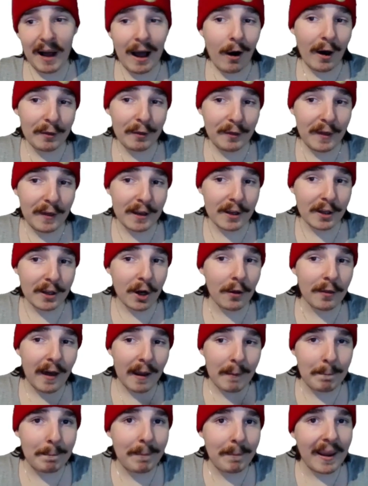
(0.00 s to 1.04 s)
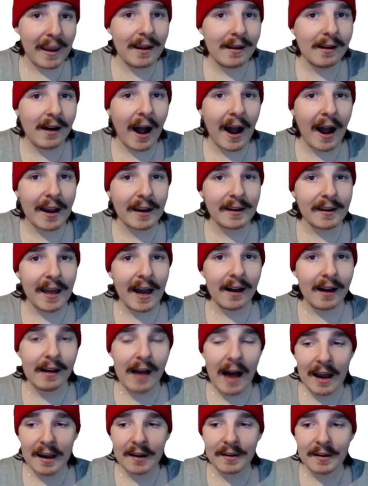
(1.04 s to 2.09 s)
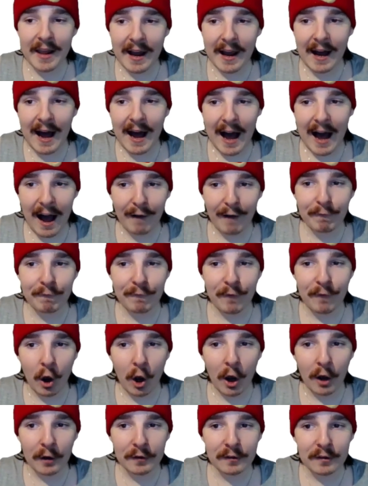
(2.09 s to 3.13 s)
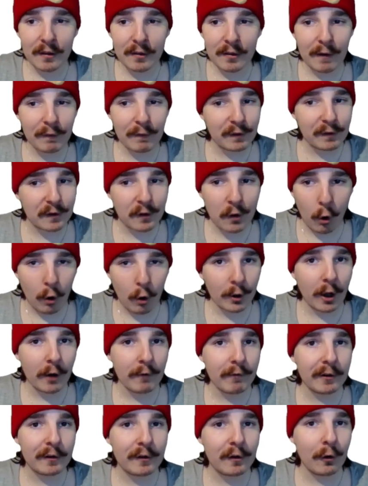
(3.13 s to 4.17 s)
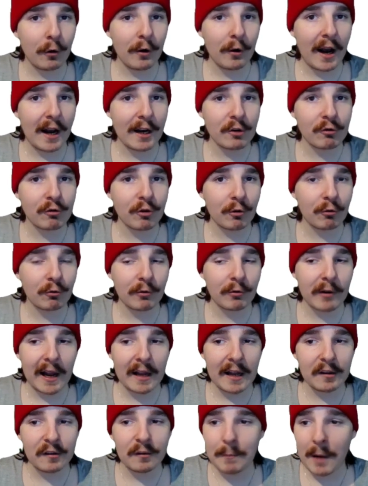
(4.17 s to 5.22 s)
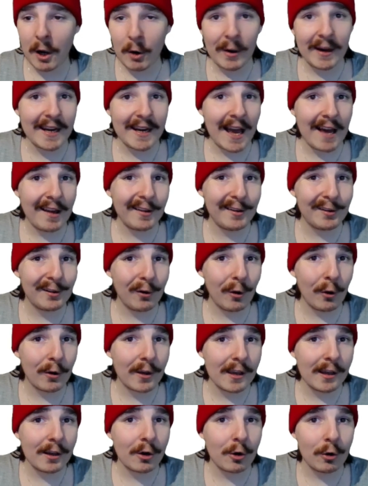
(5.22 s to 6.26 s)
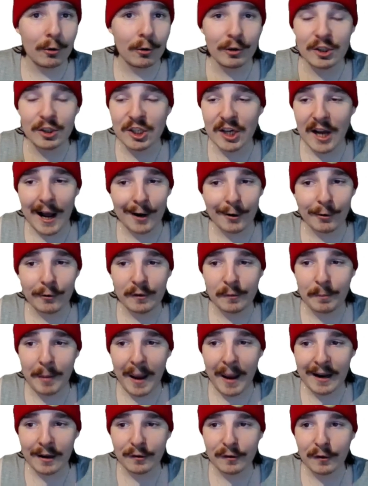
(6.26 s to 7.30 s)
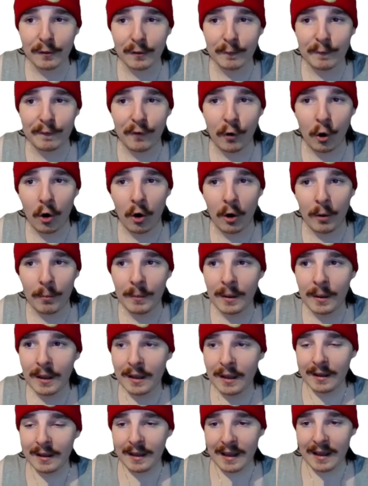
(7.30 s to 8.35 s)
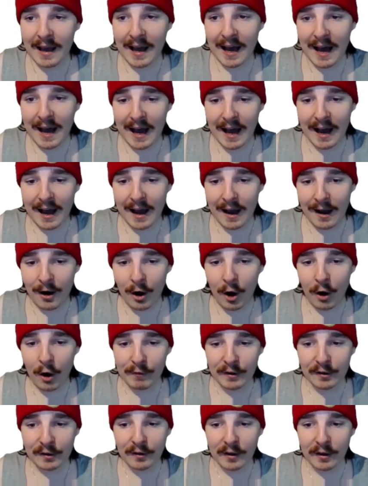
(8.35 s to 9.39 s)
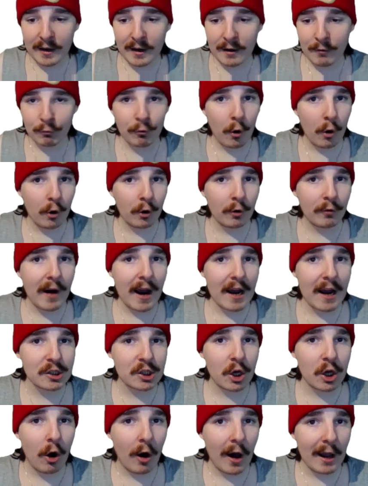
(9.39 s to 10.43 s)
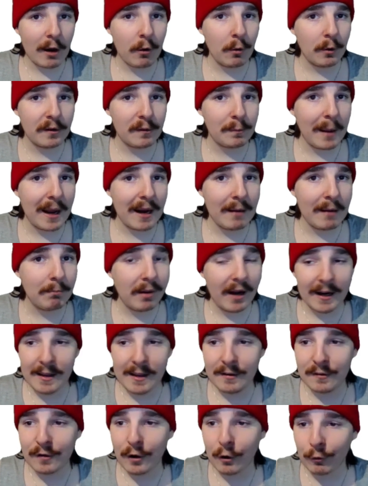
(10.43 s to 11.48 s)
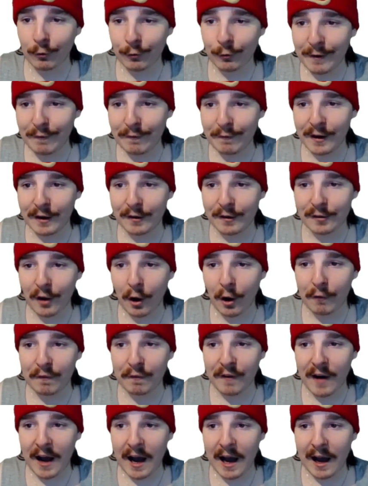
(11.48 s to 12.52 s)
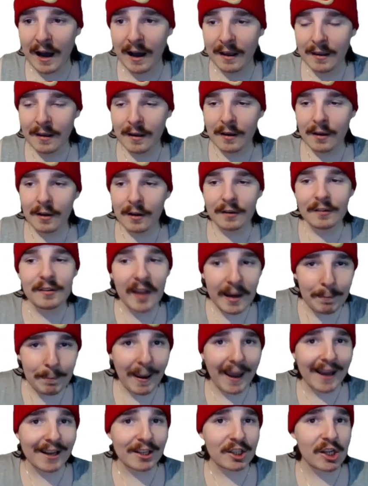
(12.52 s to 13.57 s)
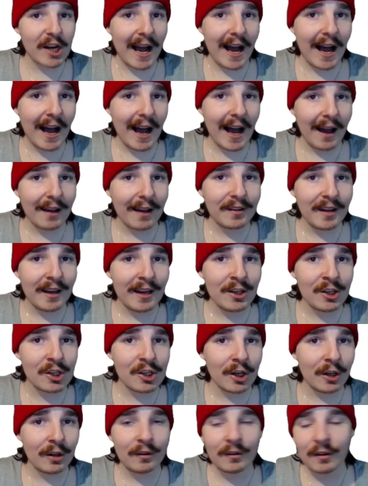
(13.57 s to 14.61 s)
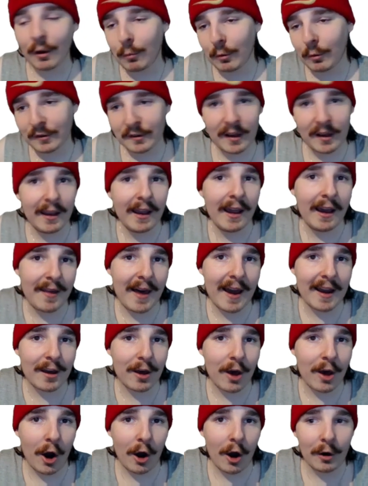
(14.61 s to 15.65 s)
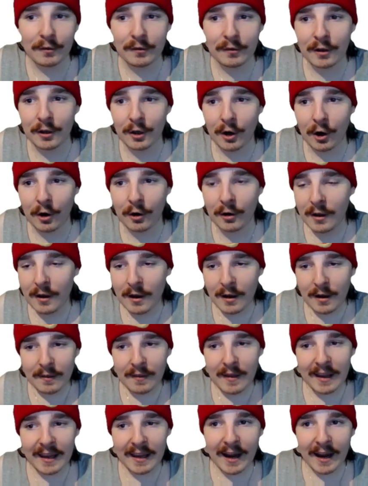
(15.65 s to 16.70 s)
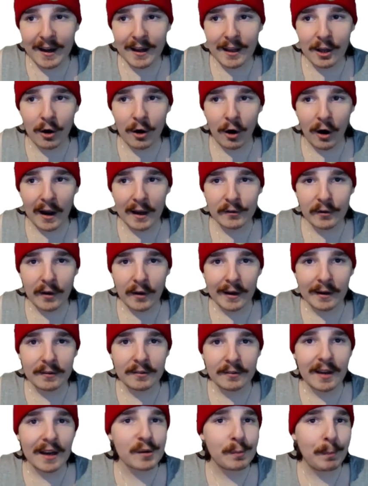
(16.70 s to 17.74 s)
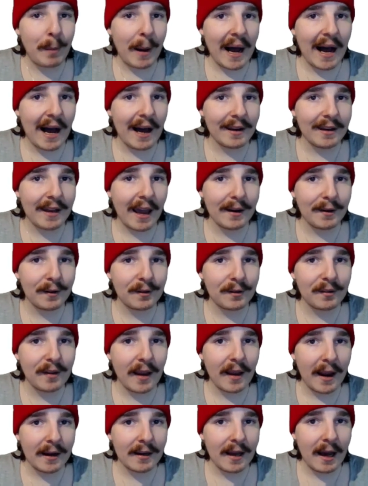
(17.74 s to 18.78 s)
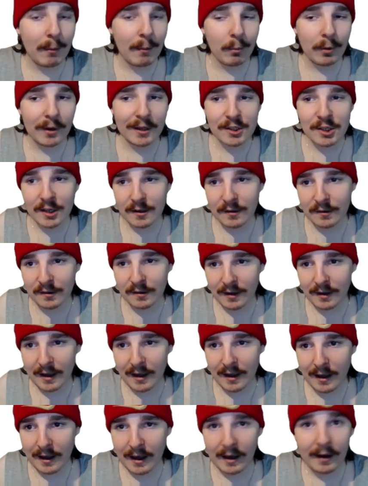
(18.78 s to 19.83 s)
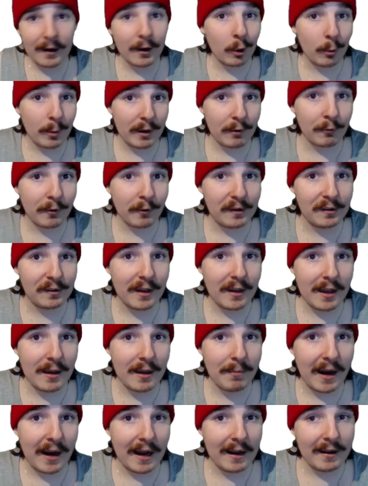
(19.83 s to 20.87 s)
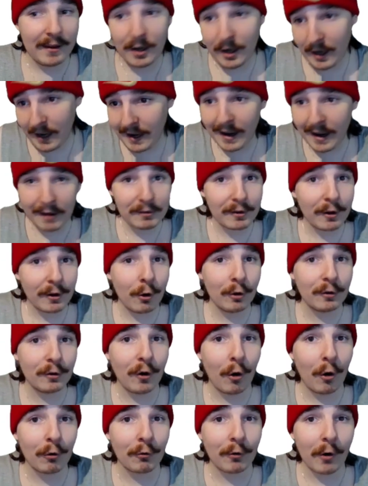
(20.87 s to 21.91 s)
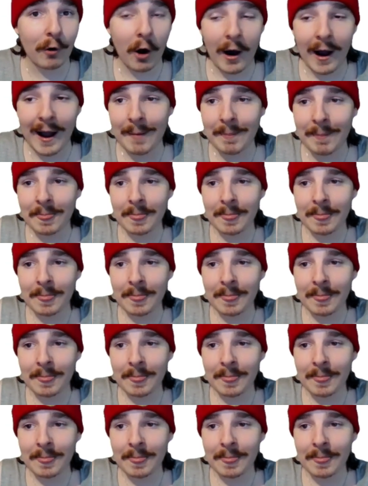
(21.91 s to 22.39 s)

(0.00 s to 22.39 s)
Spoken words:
I think, you know, they beat Lucknow. Lucknow are first. They've scored over 200 runs. Mullin Ali's looking good. Jadu's back in some form. Obviously, Rudaraj Gaikwad has been bloody terrific so far. Deepak Chahar's injured, so we'll see how that goes. You know, they're getting guys like Deshpande to stand up, which is a little bit risky. But, you know, he has looked all right.